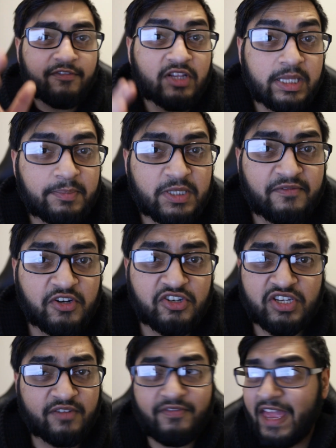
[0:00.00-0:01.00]
you have clips of
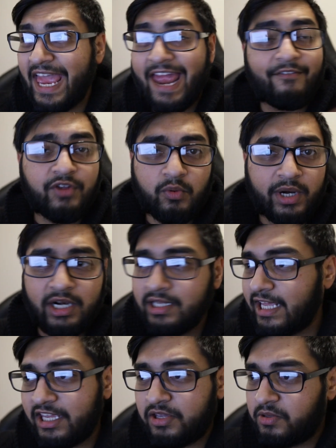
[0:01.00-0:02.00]
yourself everywhere,
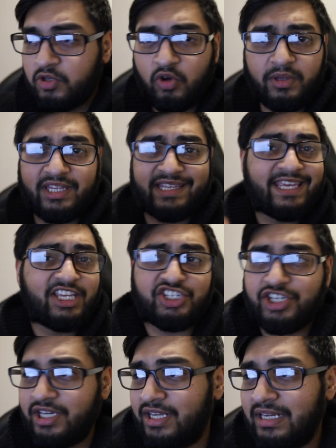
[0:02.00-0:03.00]
like, you know, in the
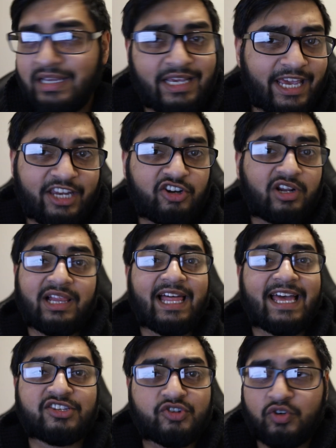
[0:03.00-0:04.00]
kitchen, in your
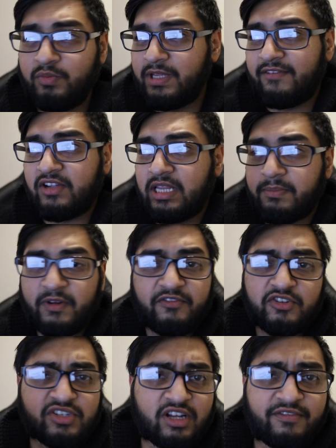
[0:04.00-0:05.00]
classroom, you have a clip of
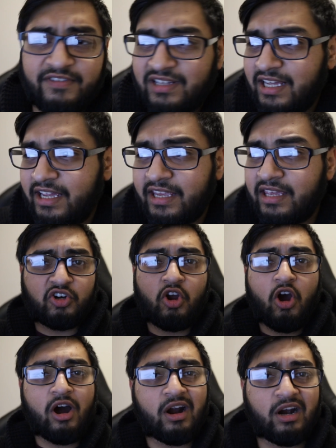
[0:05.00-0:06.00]
yourself in like your
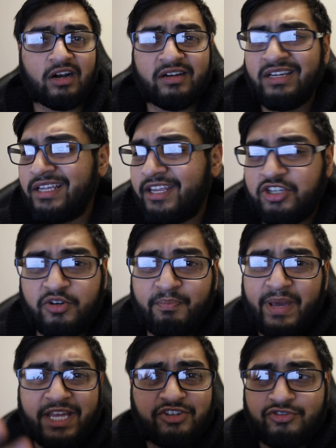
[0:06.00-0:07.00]
car, in your
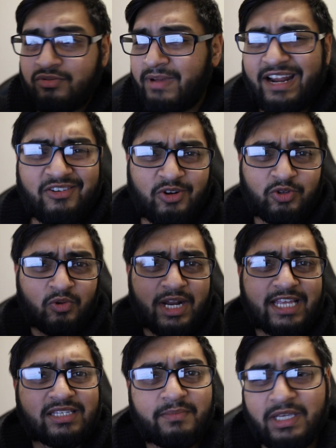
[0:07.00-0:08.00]
bedroom, I don't know, don't
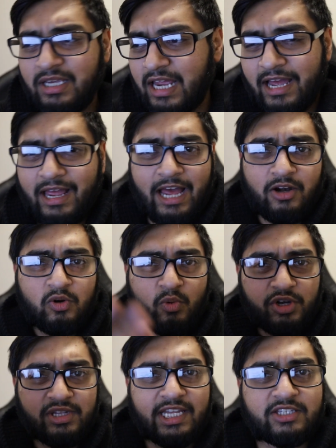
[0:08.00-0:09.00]
ask me. I don't know
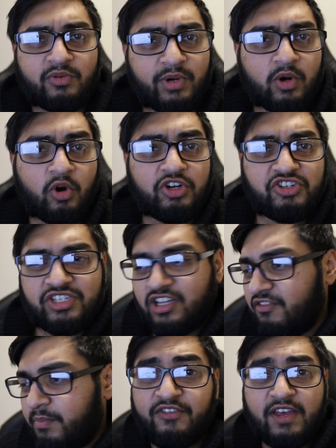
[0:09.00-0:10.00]
where you like to record
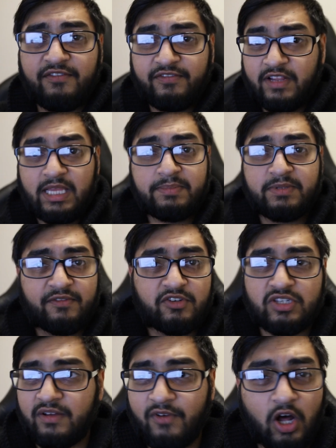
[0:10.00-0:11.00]
yourself. If you have clips of
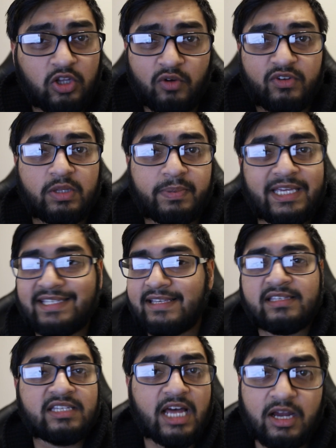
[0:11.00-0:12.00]
yourself all over the place,
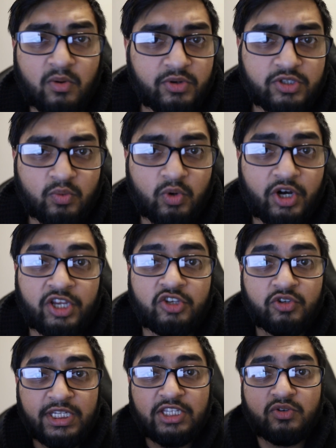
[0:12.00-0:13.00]
this is not going to work.
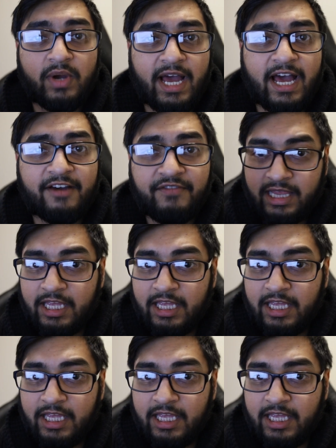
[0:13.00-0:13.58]
You need to have